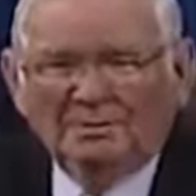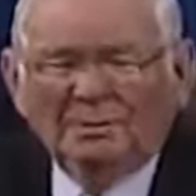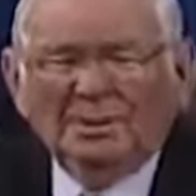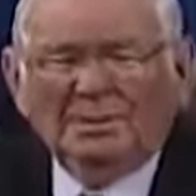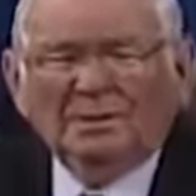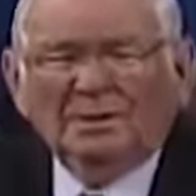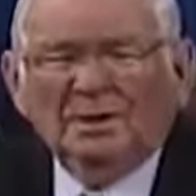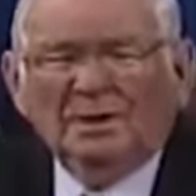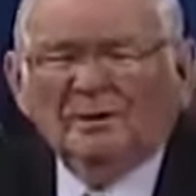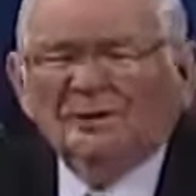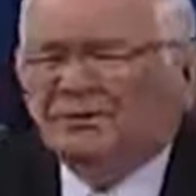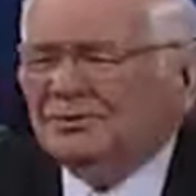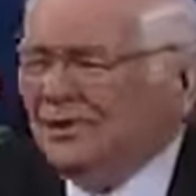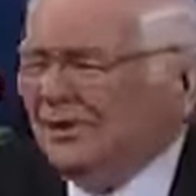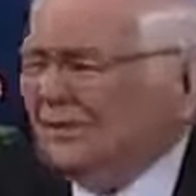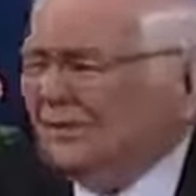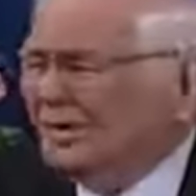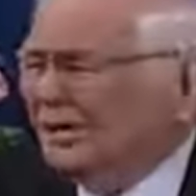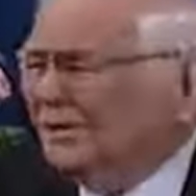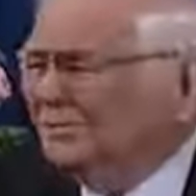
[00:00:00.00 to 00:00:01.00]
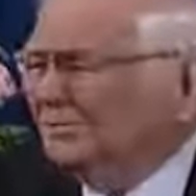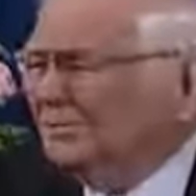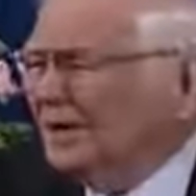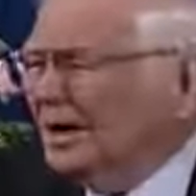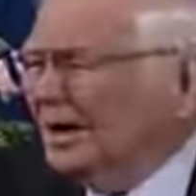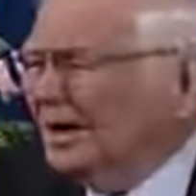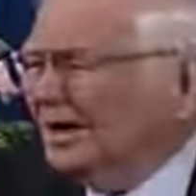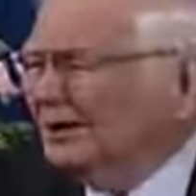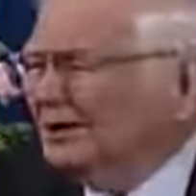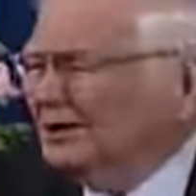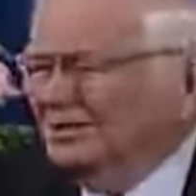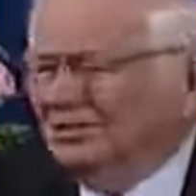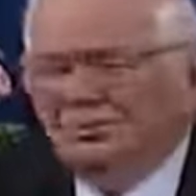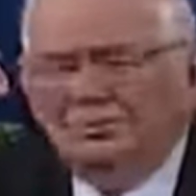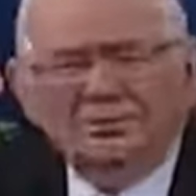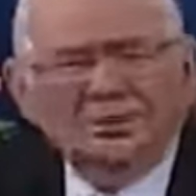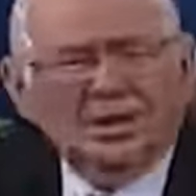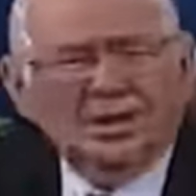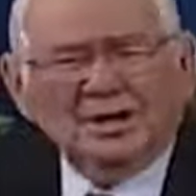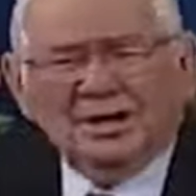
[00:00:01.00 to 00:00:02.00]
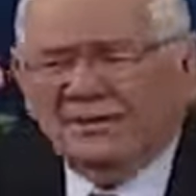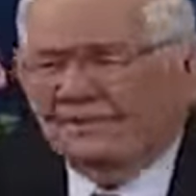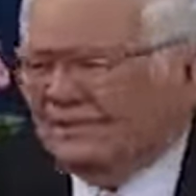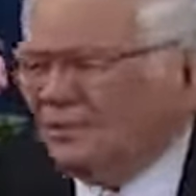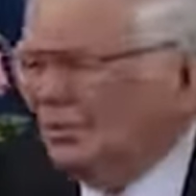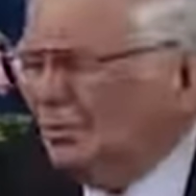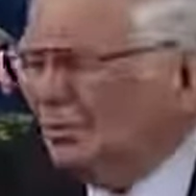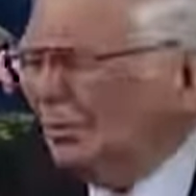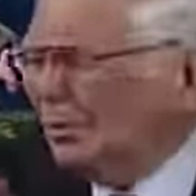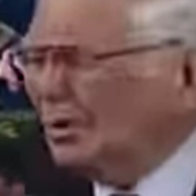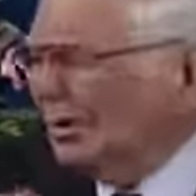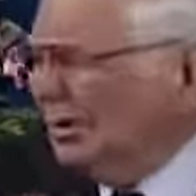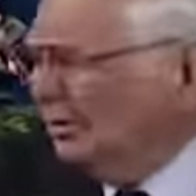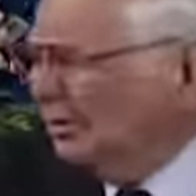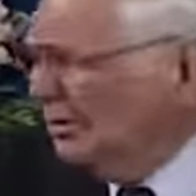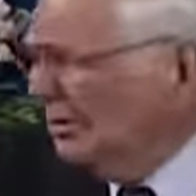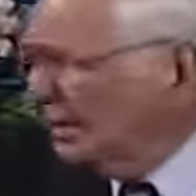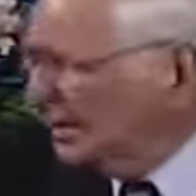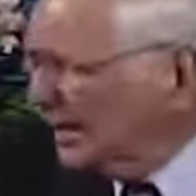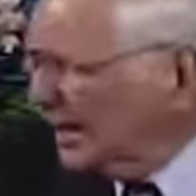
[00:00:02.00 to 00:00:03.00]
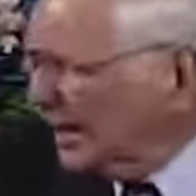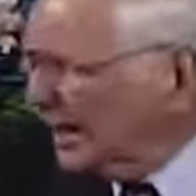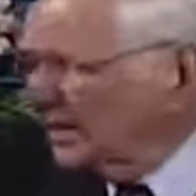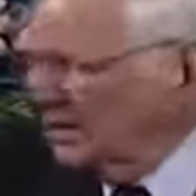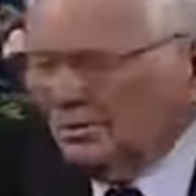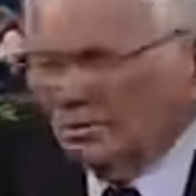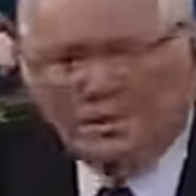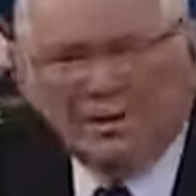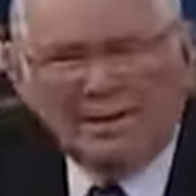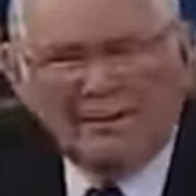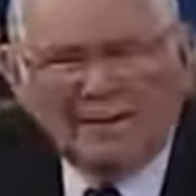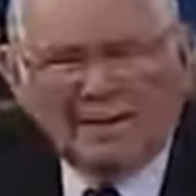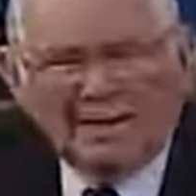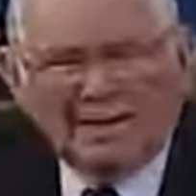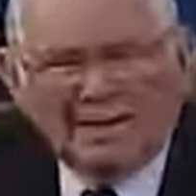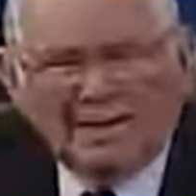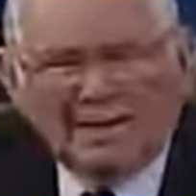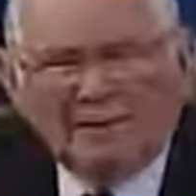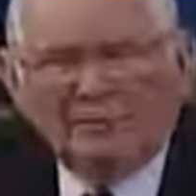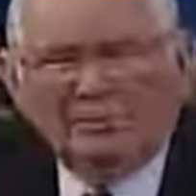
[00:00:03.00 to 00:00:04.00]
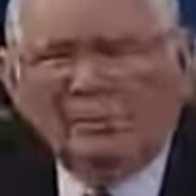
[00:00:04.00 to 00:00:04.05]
but those that love God do not have to worry one iota about it.